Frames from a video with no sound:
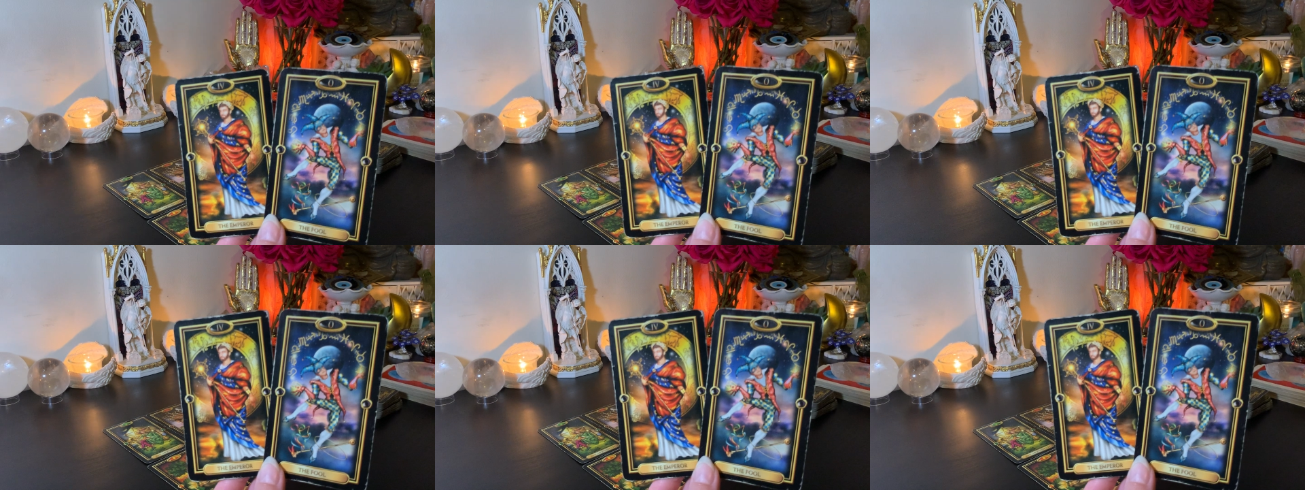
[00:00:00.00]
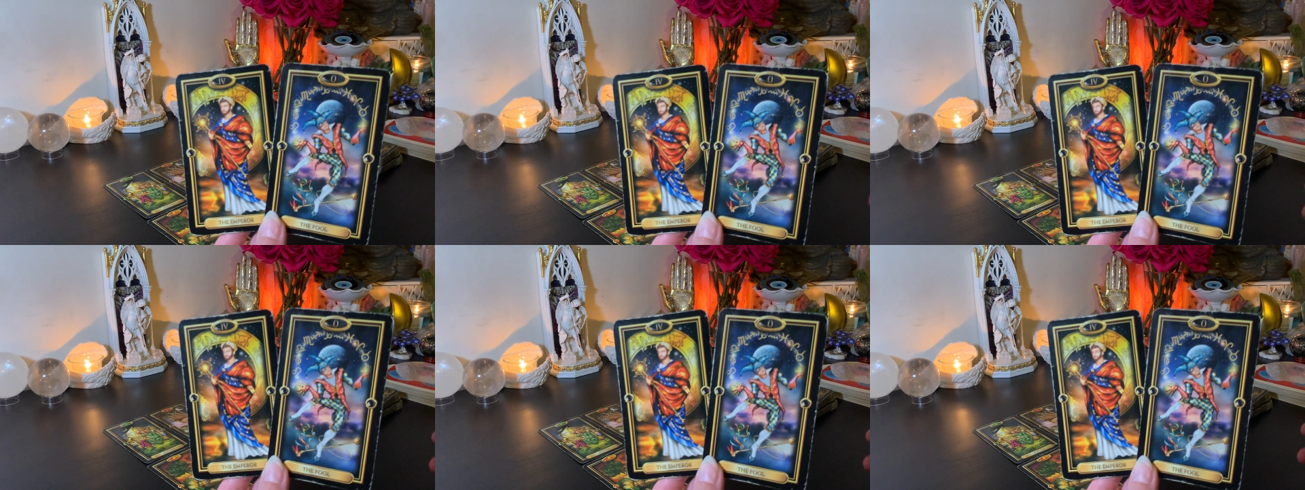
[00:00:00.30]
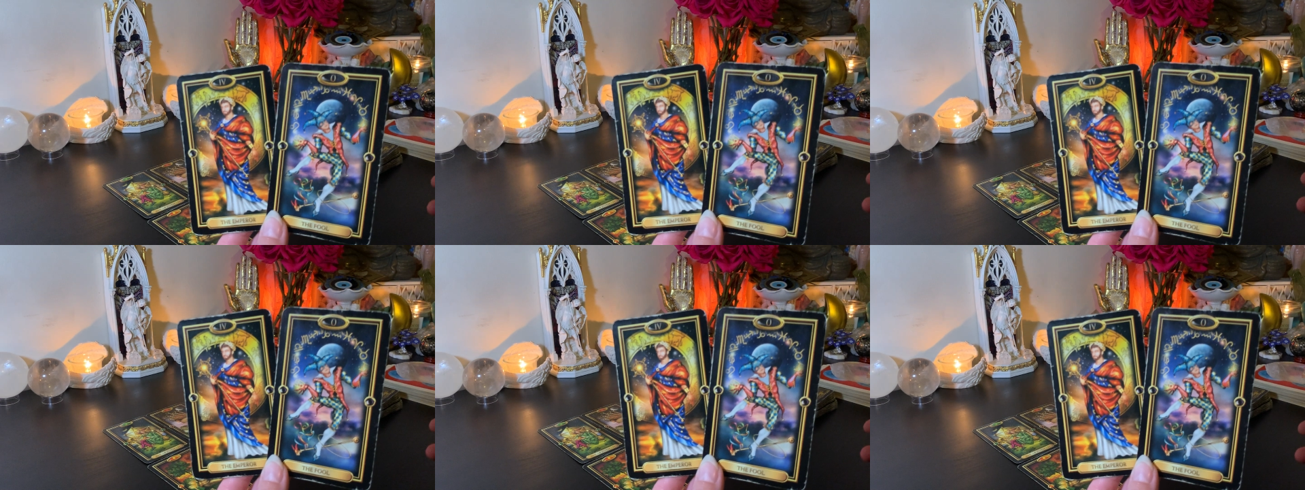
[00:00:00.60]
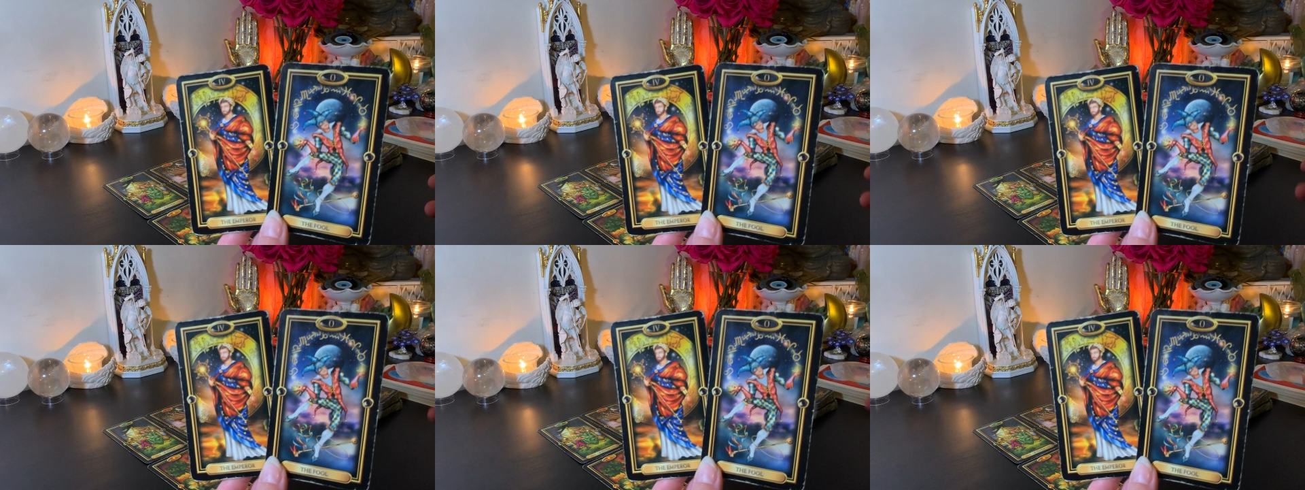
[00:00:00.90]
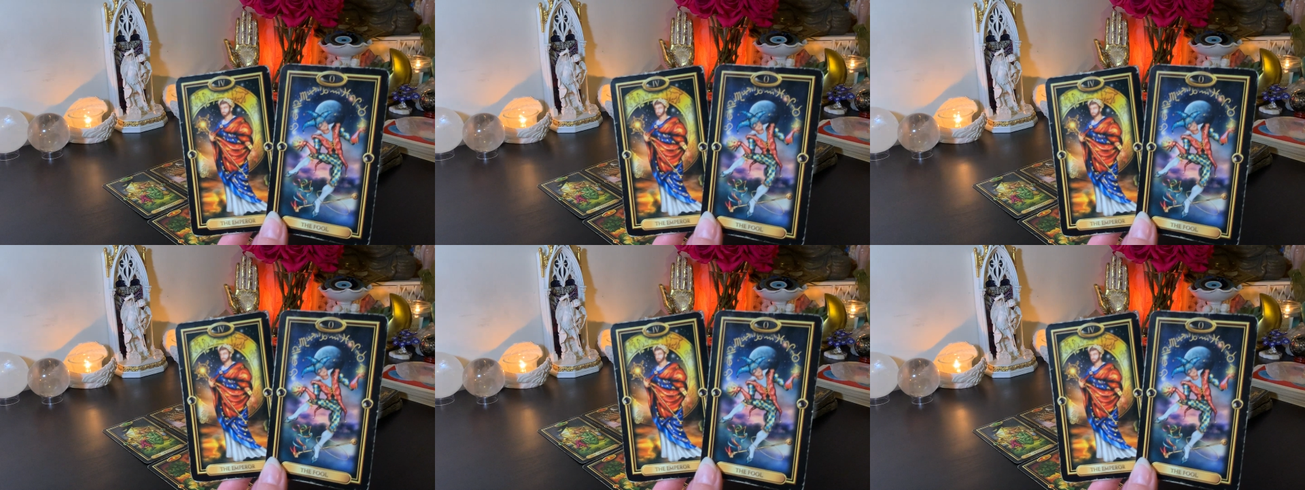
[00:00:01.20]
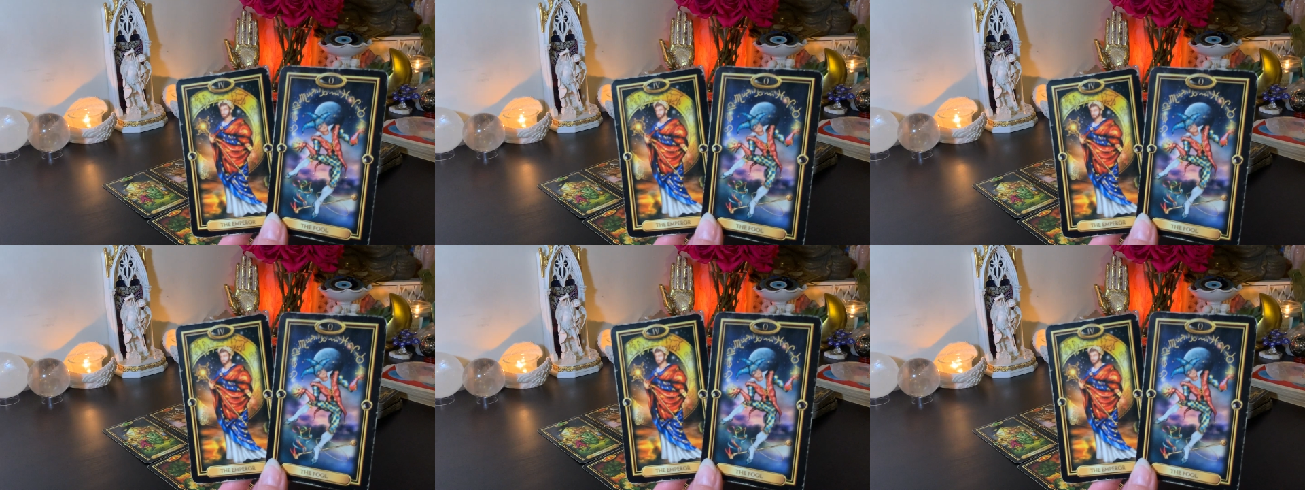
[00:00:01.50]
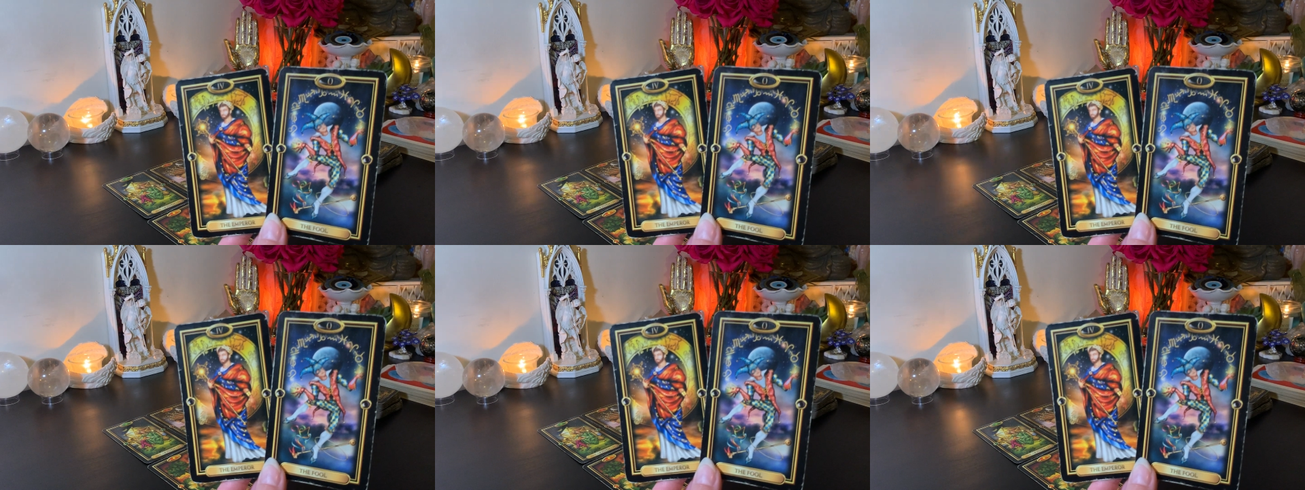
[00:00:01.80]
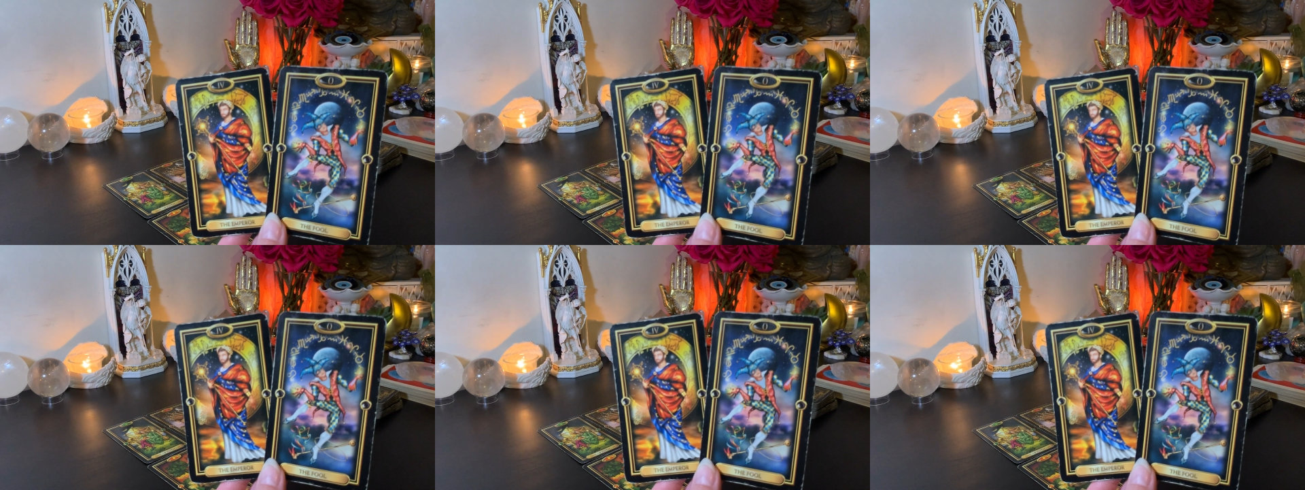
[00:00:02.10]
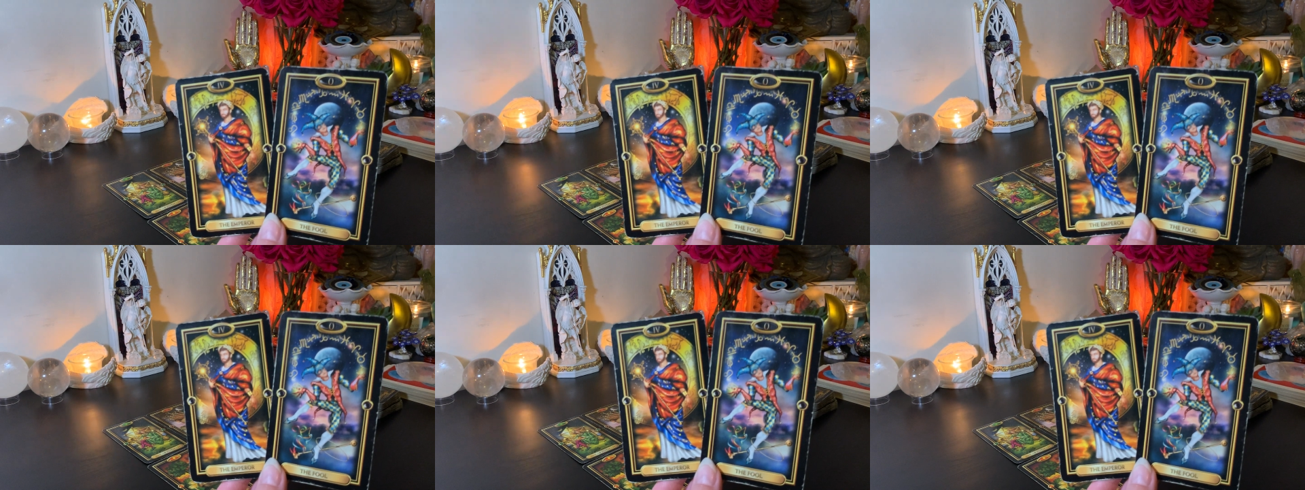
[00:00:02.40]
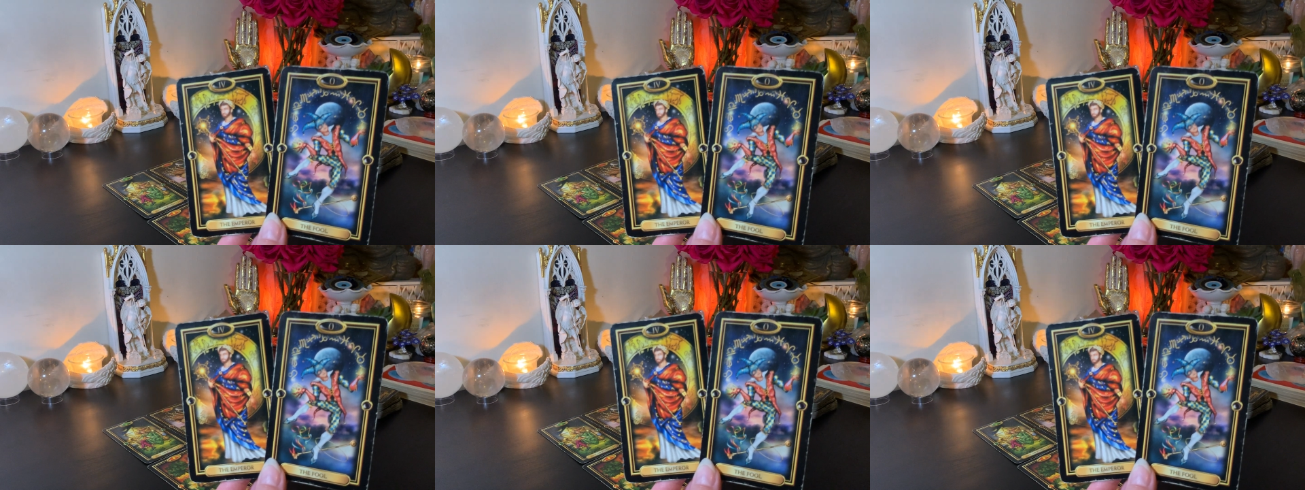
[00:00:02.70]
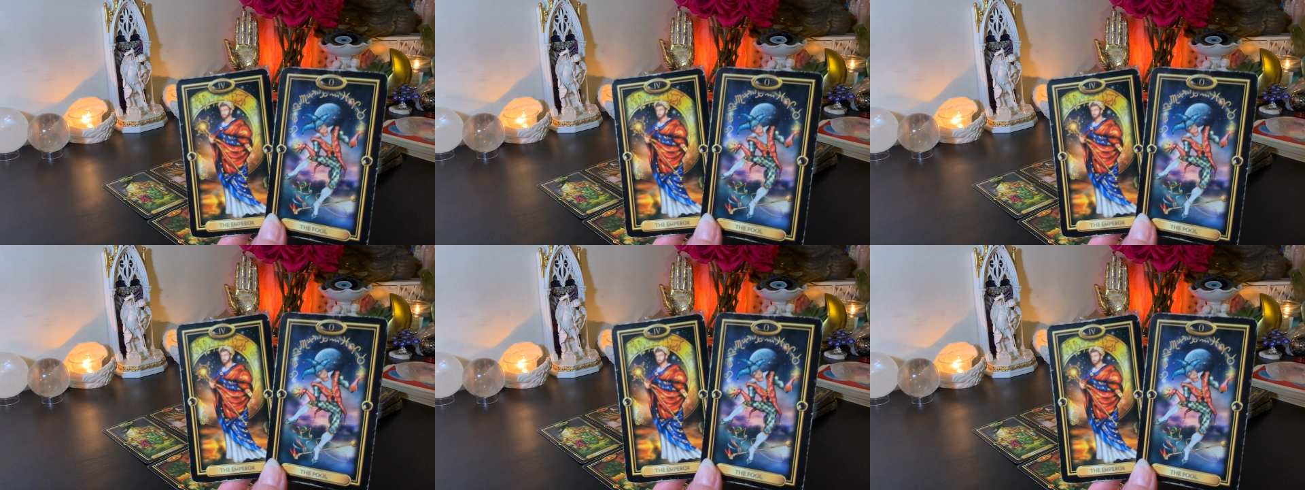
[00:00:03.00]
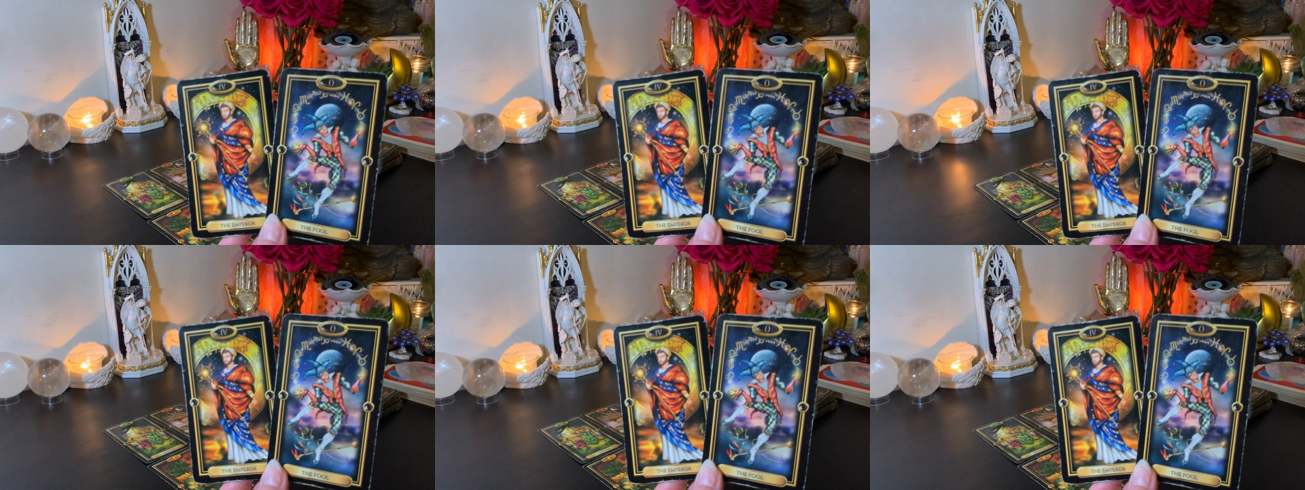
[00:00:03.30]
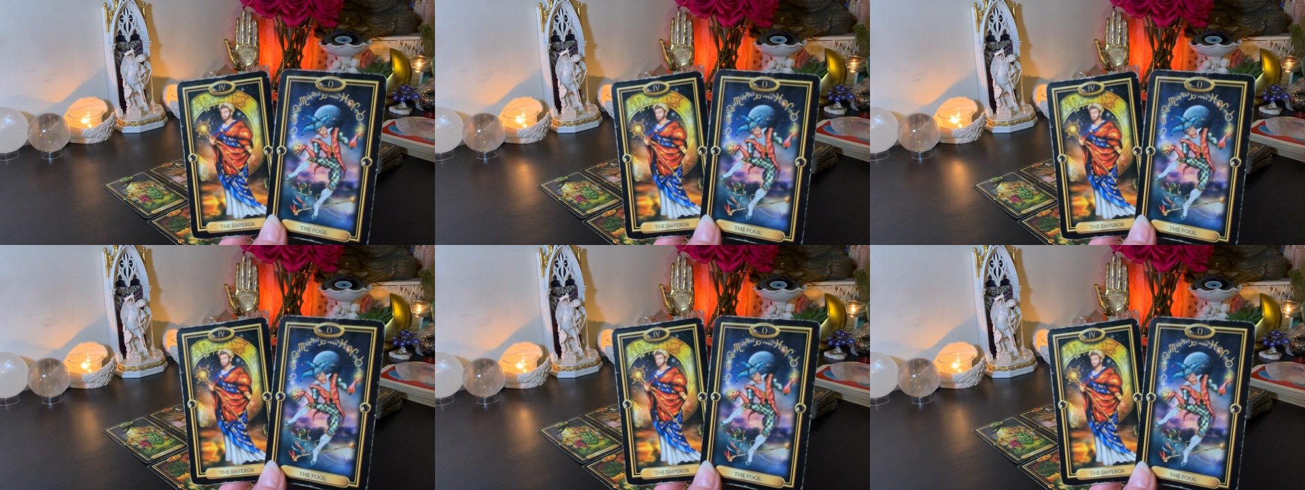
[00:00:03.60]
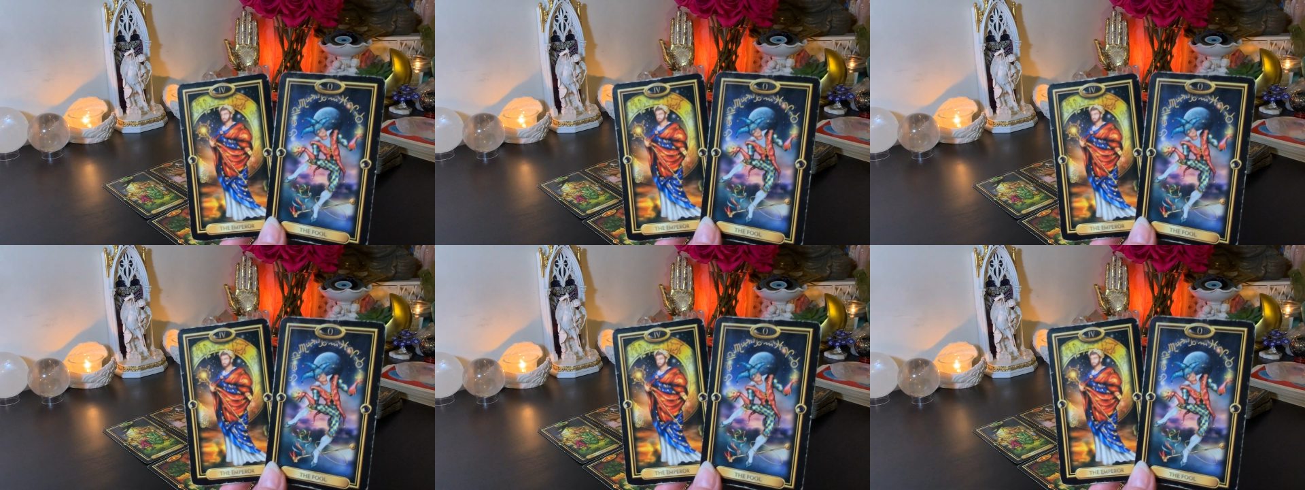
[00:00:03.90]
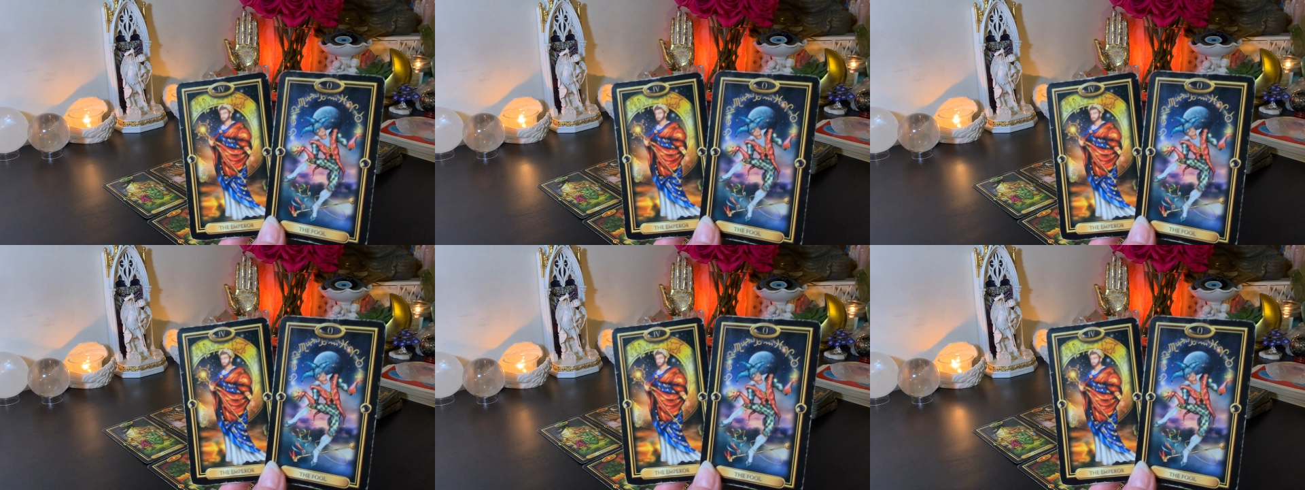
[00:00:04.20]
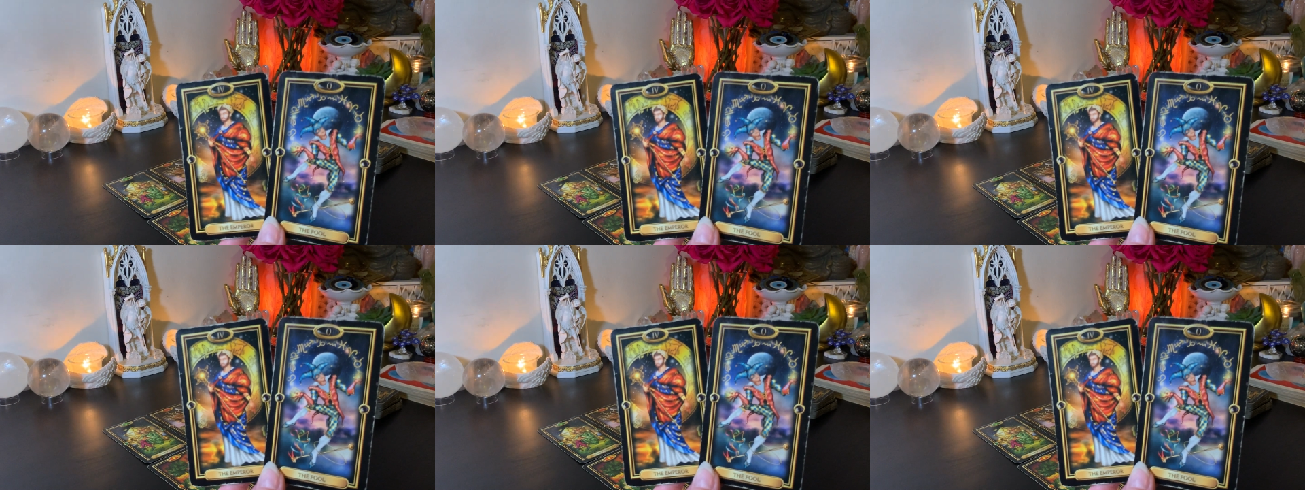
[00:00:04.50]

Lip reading: (no speaker visible)